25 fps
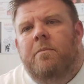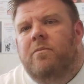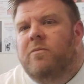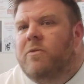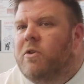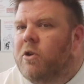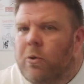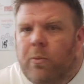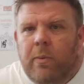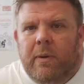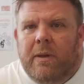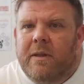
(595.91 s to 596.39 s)

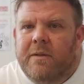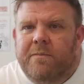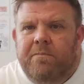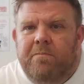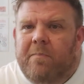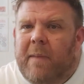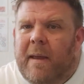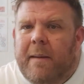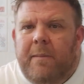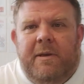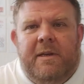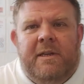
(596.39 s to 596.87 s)
You will
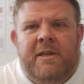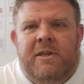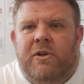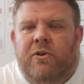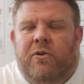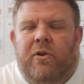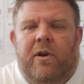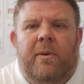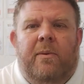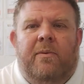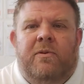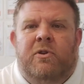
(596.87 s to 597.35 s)
maybe
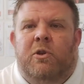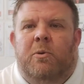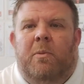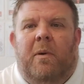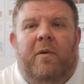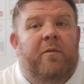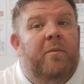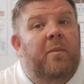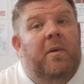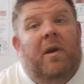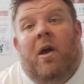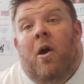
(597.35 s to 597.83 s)
disagree with some of
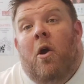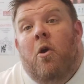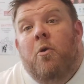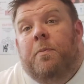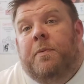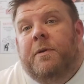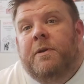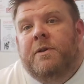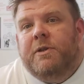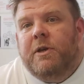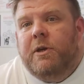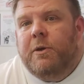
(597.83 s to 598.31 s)
them, and I hope
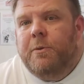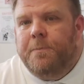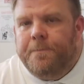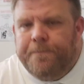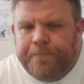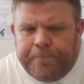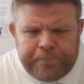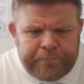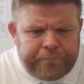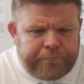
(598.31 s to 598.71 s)
you do.